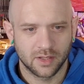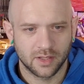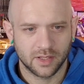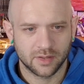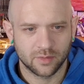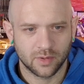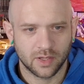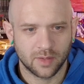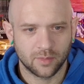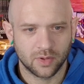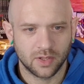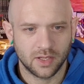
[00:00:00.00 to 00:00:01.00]
That's right.
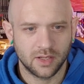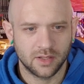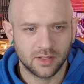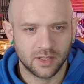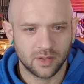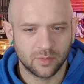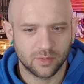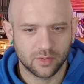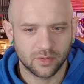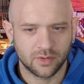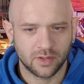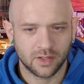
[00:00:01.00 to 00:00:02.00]
I'm going to inundate you with
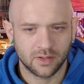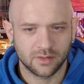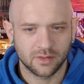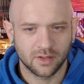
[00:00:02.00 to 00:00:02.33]
good things.